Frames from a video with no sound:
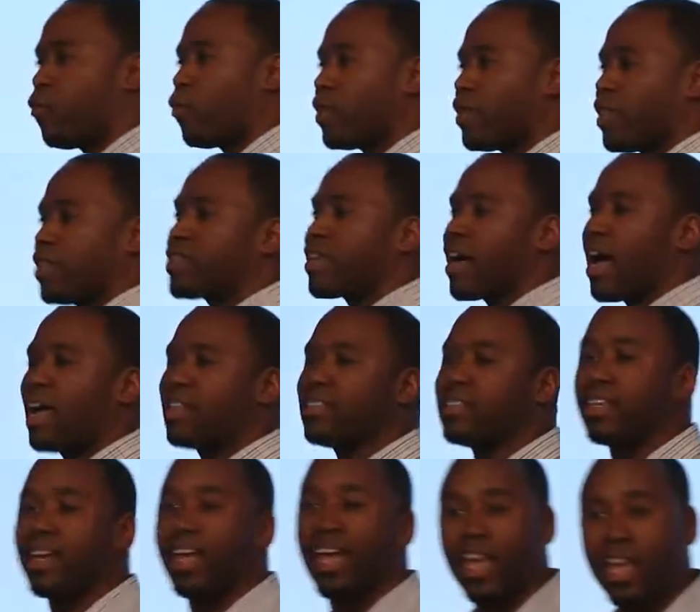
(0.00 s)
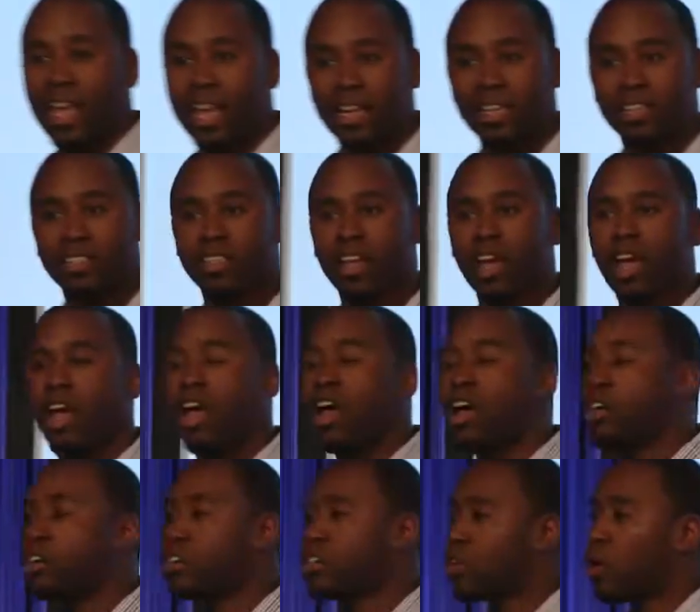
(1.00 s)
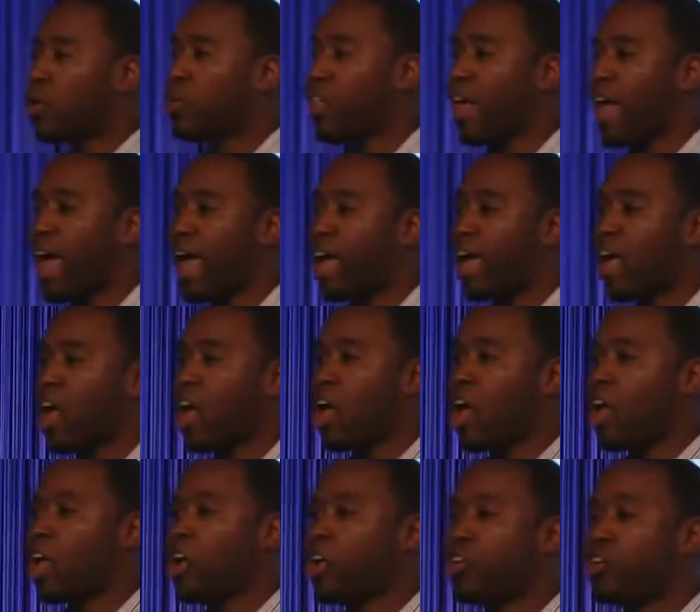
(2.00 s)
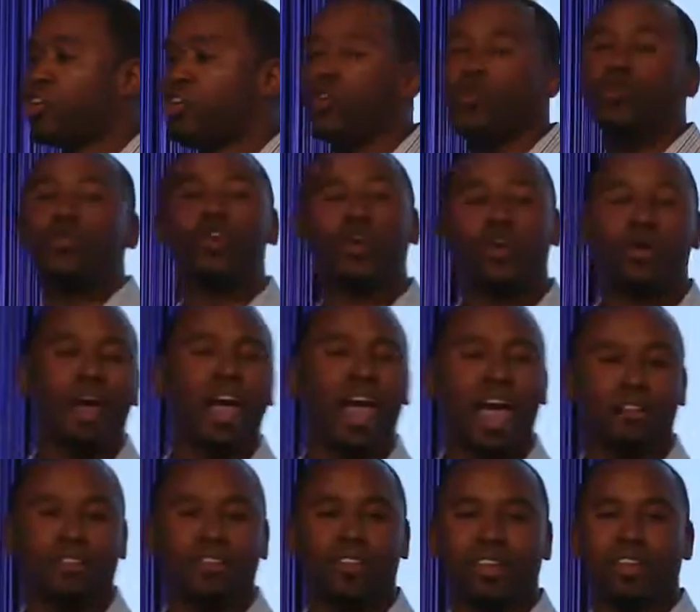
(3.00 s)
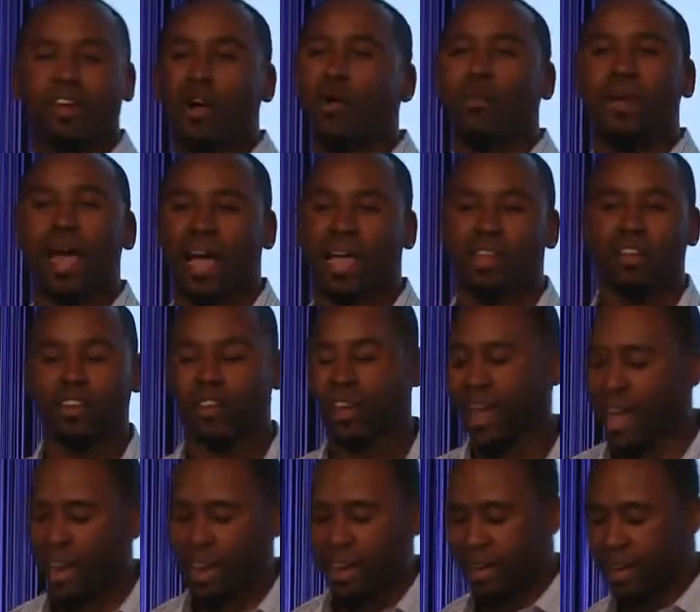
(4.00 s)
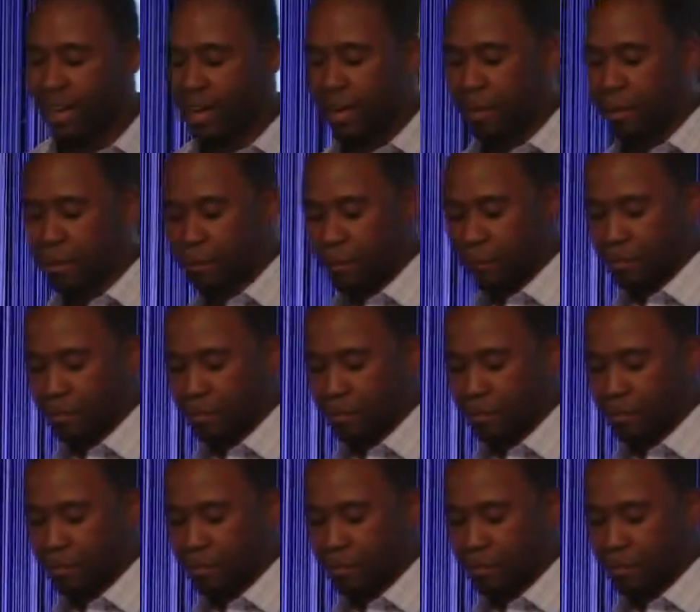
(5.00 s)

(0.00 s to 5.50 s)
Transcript: of what this content is so that you don't have to go back and look at it again.